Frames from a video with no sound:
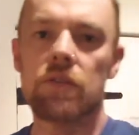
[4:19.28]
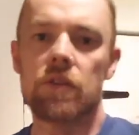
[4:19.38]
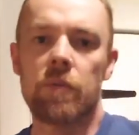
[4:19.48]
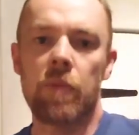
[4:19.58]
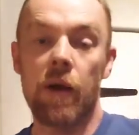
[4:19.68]

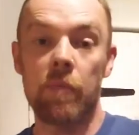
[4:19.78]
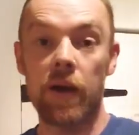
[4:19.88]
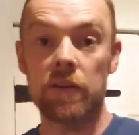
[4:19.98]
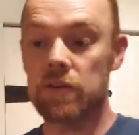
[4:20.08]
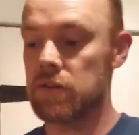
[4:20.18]
to the
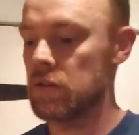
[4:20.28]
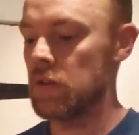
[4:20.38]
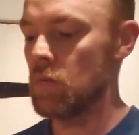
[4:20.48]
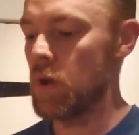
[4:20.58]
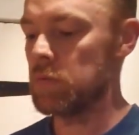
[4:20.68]
Mack's
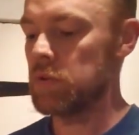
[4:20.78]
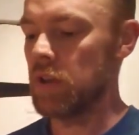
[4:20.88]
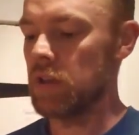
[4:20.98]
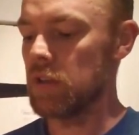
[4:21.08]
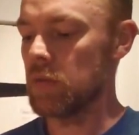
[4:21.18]

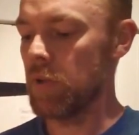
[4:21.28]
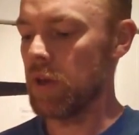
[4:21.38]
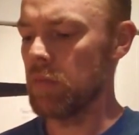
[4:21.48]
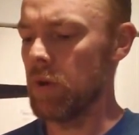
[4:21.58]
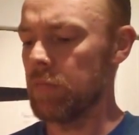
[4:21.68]
website, and you can
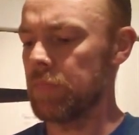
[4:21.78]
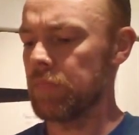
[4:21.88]
pick them up.